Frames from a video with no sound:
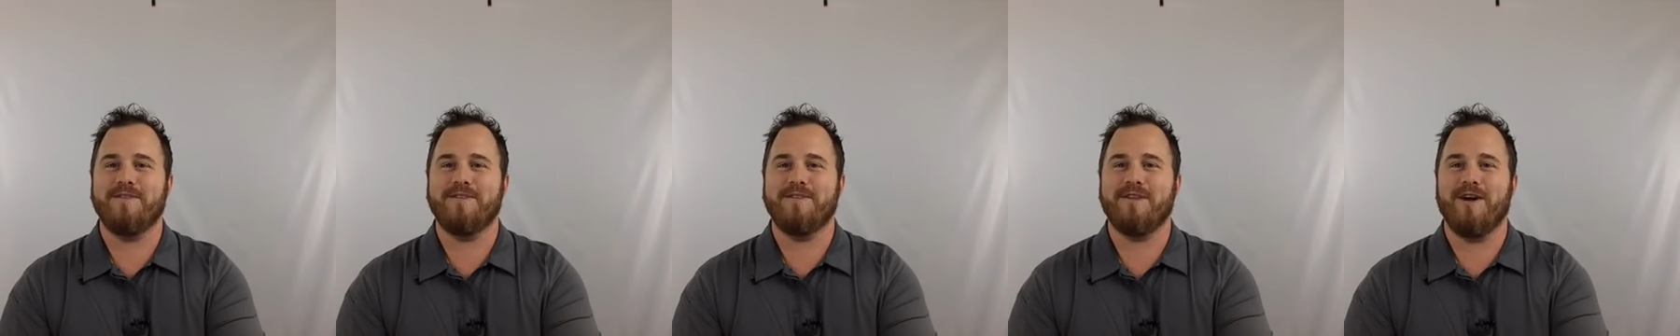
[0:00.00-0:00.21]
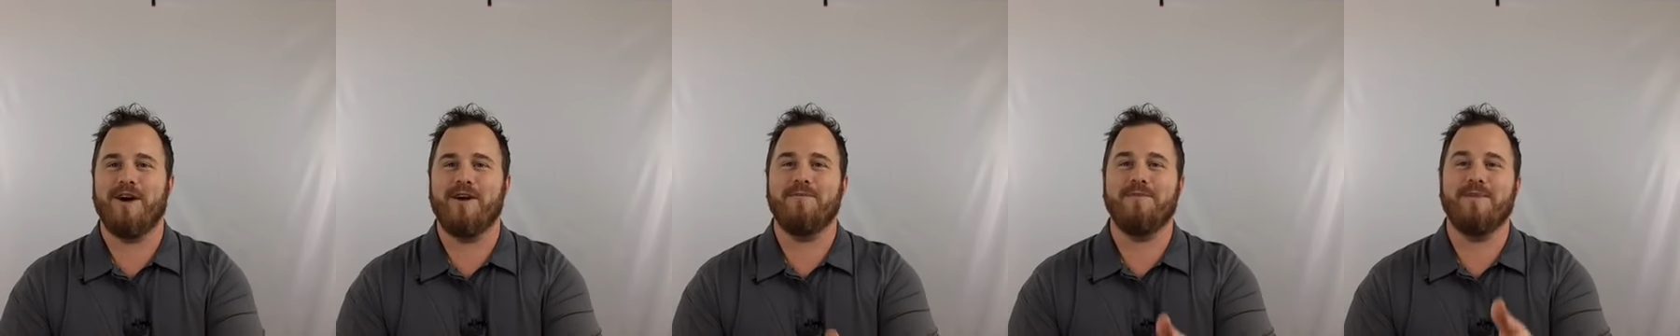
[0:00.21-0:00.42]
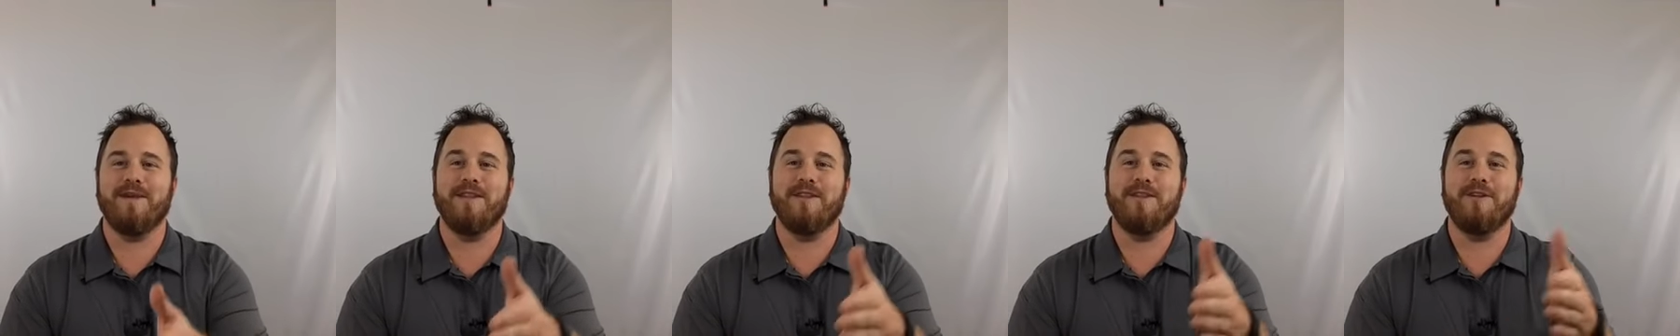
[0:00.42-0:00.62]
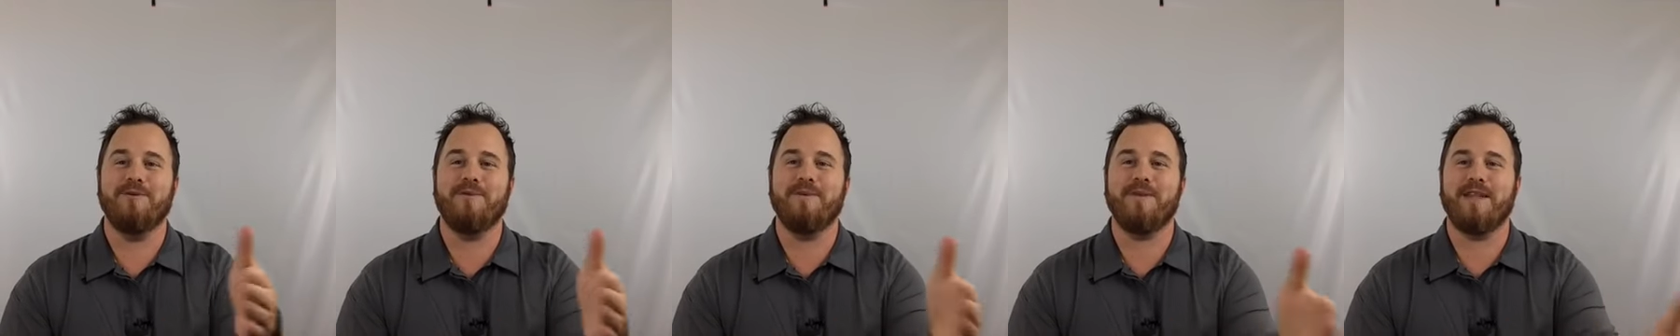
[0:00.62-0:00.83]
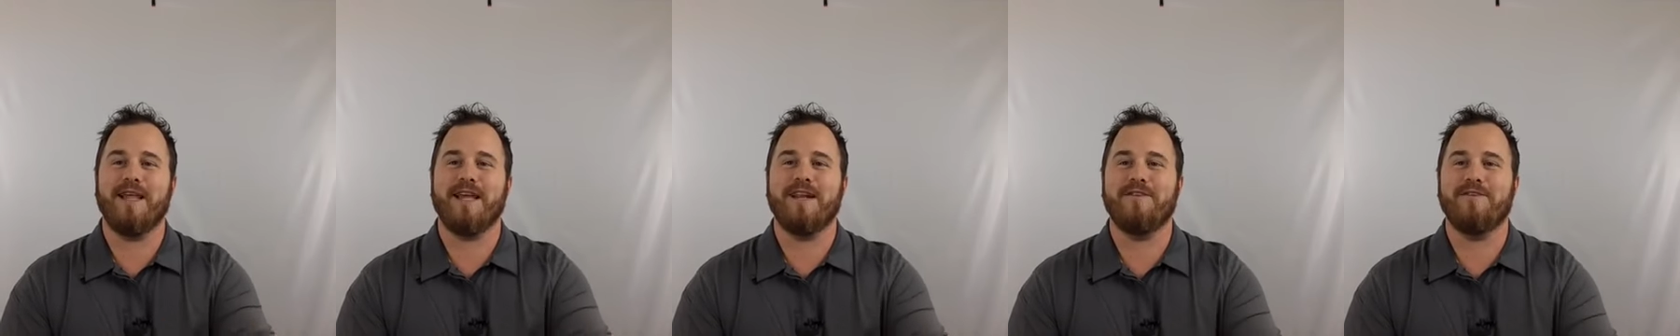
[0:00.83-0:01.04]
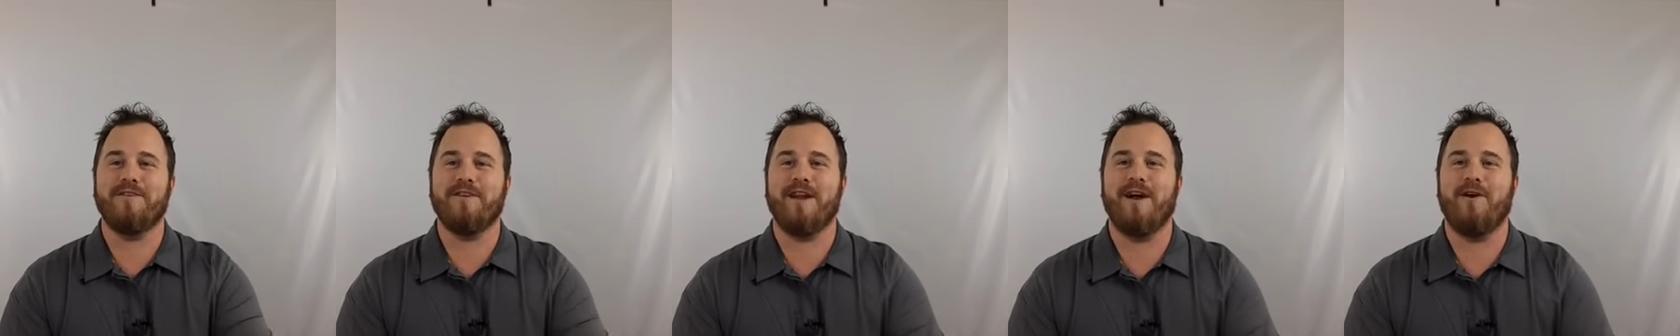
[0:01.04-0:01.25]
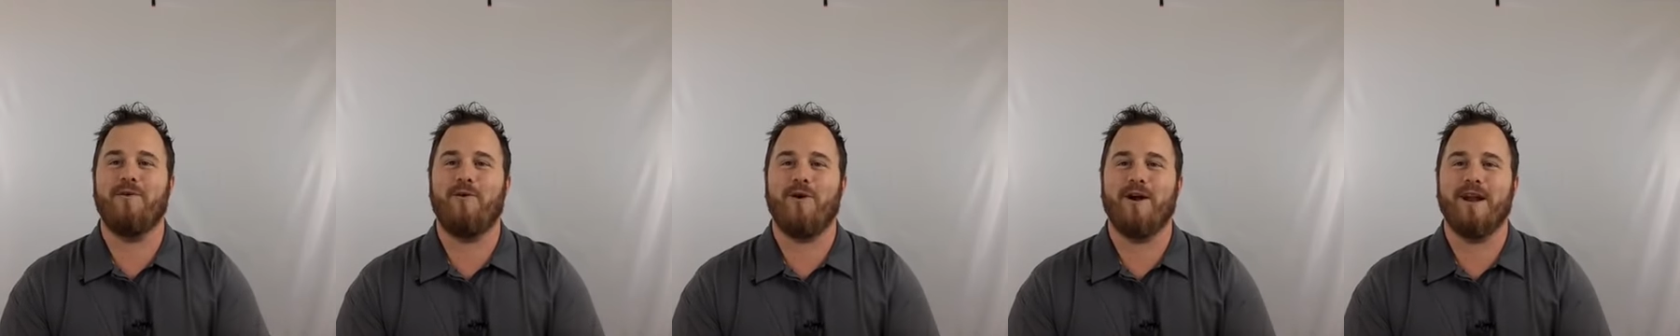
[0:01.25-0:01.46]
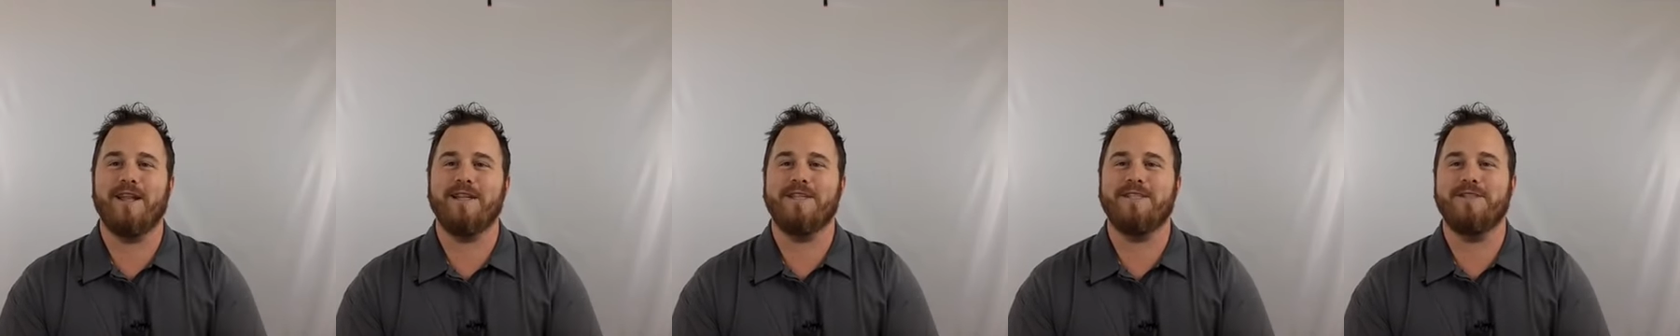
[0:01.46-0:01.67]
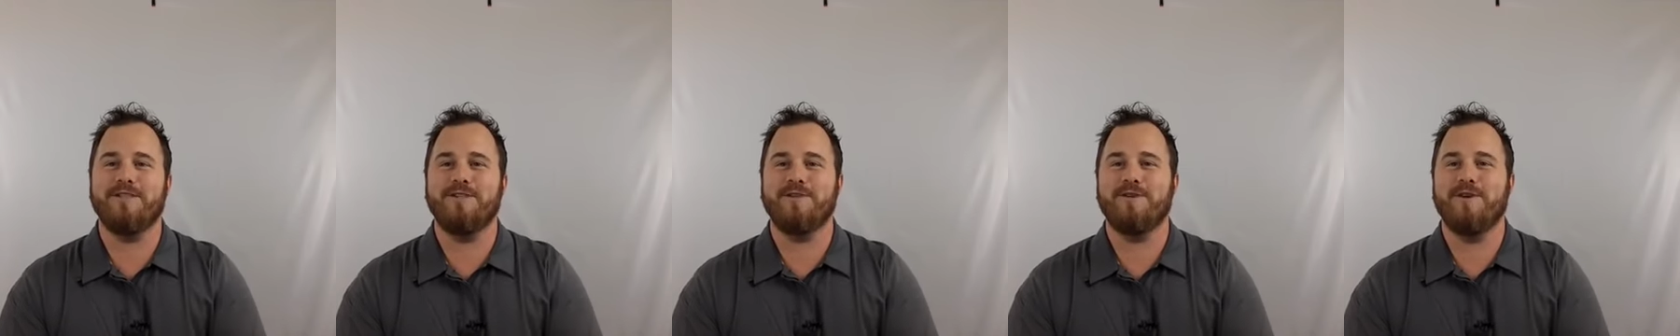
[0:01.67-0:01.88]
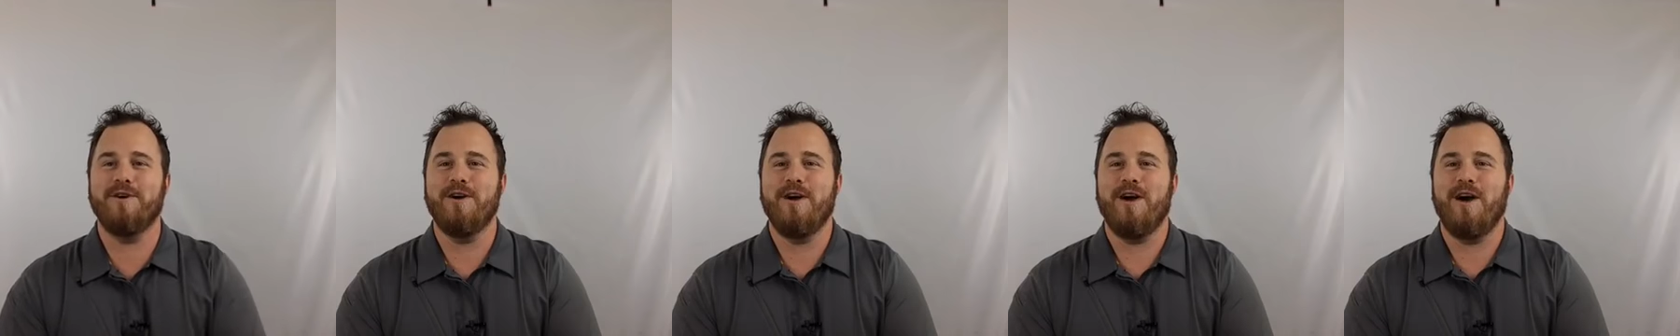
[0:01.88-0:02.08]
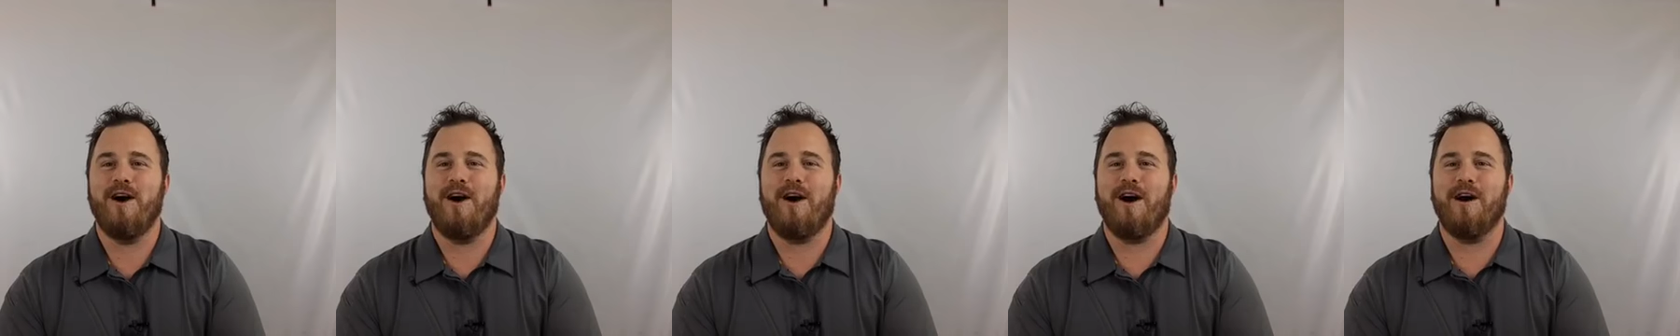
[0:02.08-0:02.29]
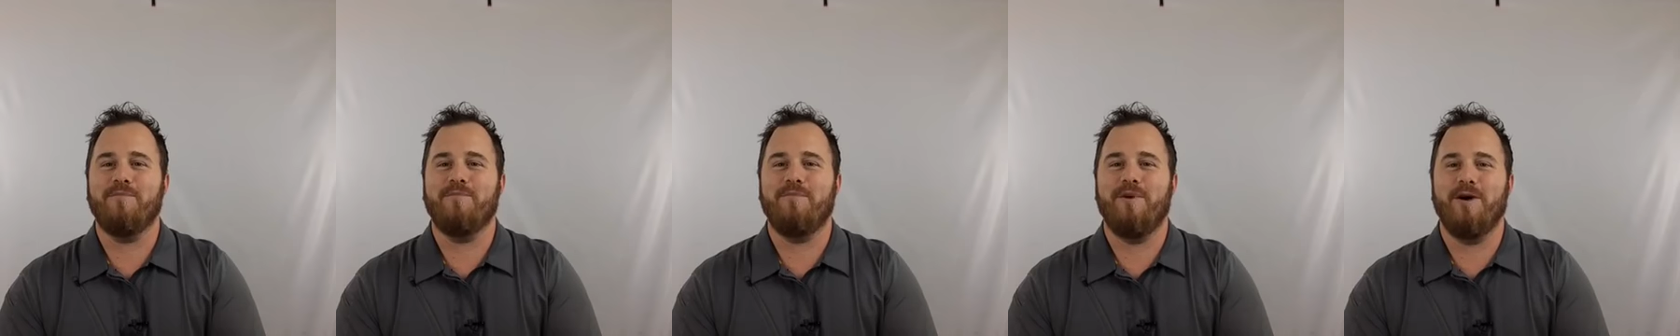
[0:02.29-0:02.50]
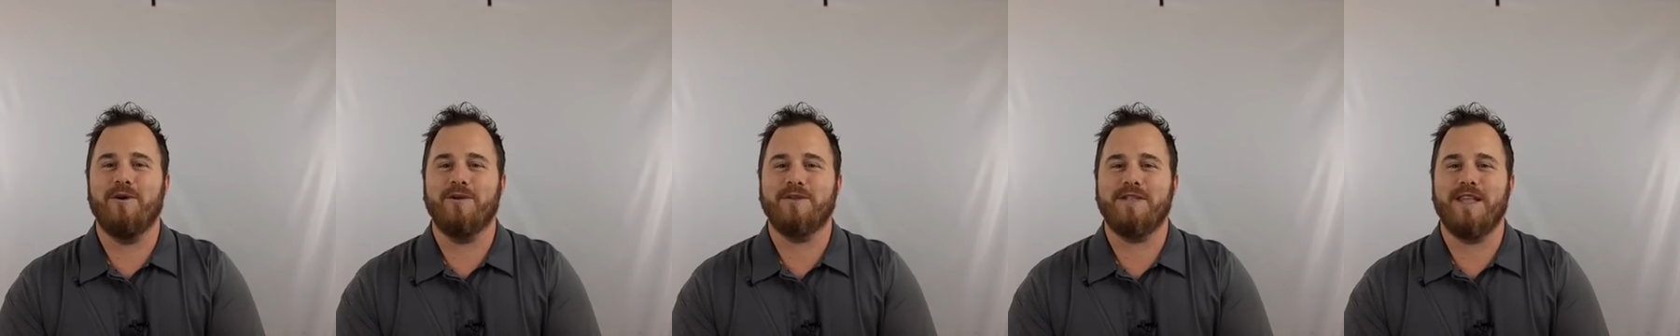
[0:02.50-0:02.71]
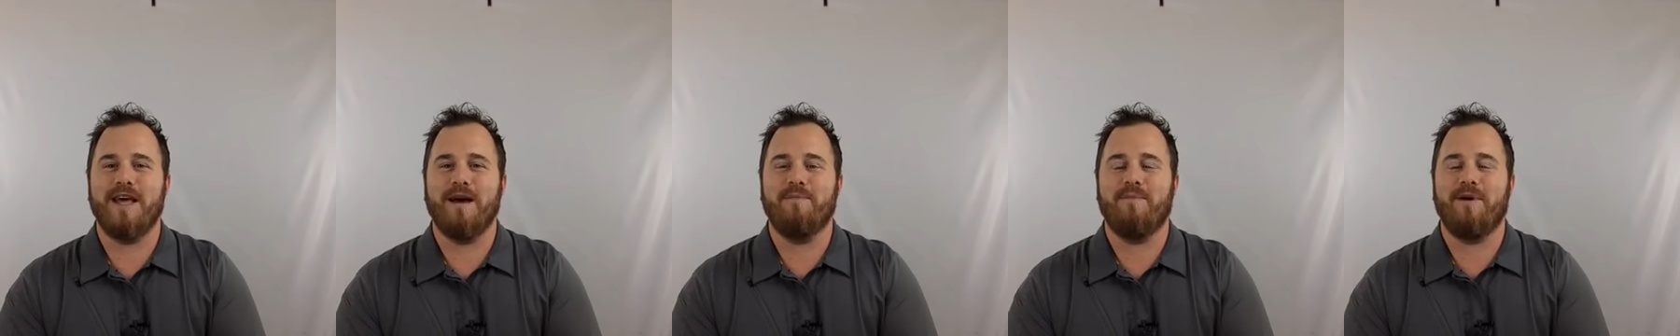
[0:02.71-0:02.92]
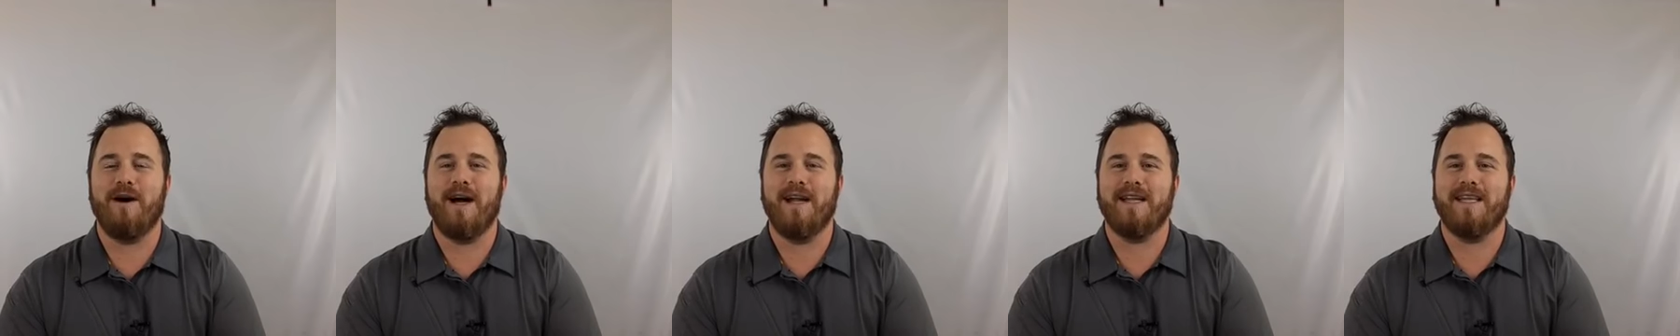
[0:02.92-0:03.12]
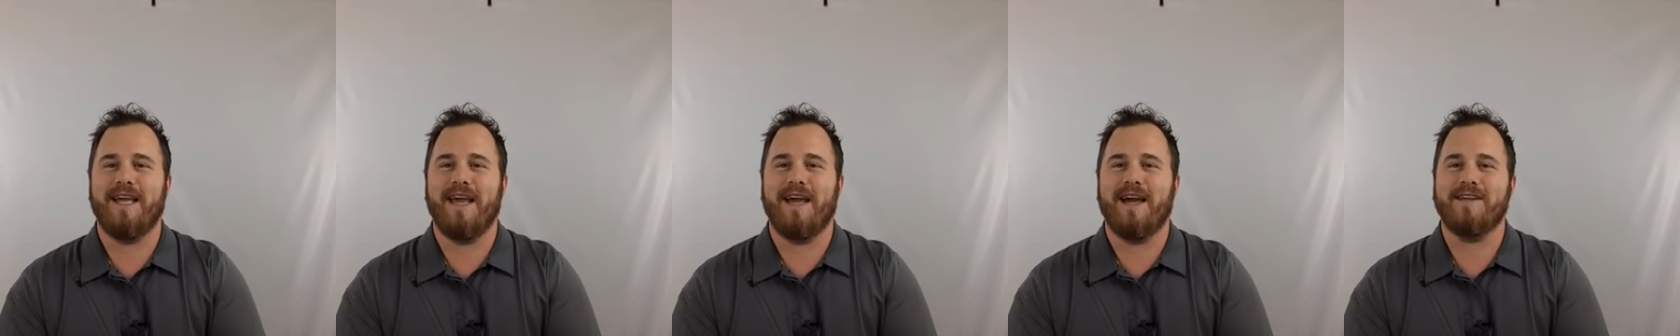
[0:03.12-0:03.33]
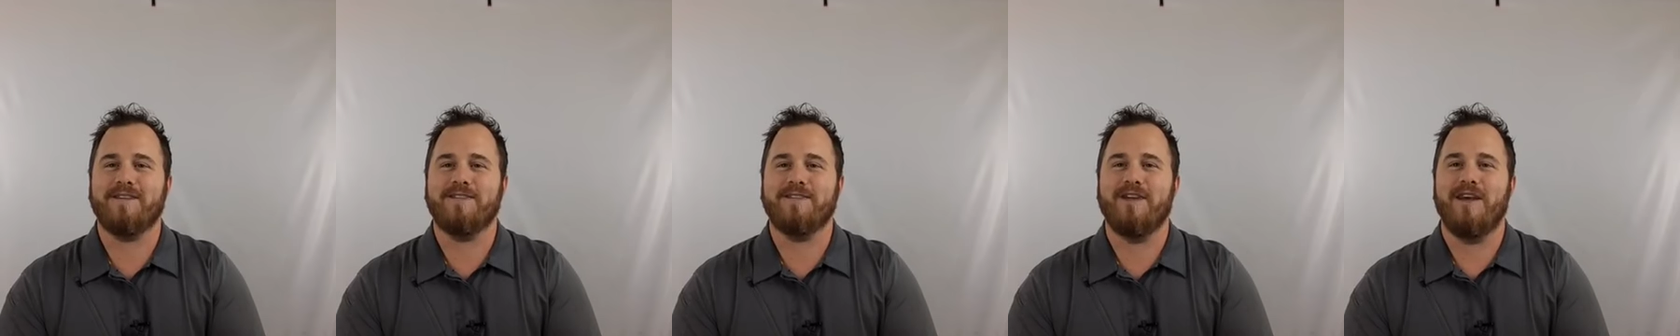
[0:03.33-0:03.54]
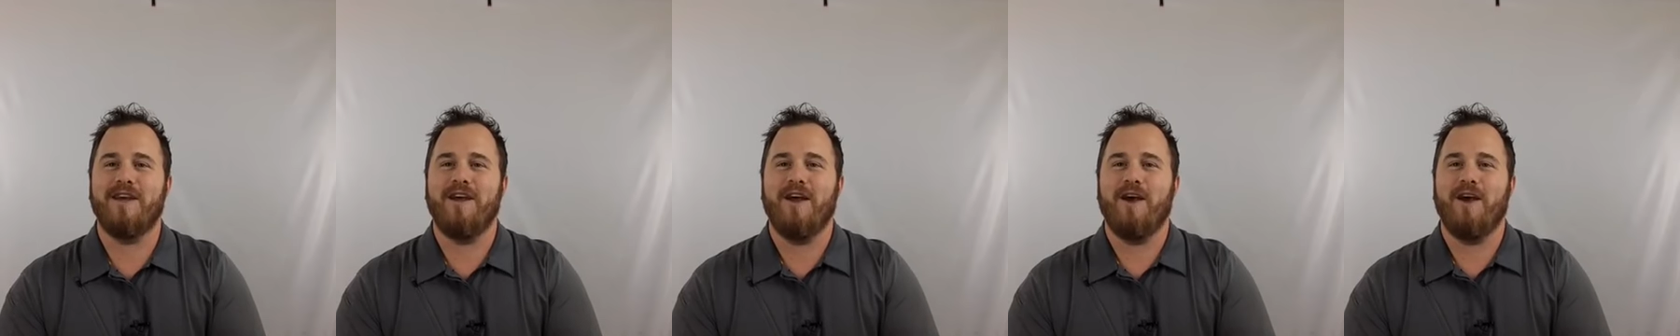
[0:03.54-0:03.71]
So I'm going to be a little bit later than I wanted to on posting that podcast,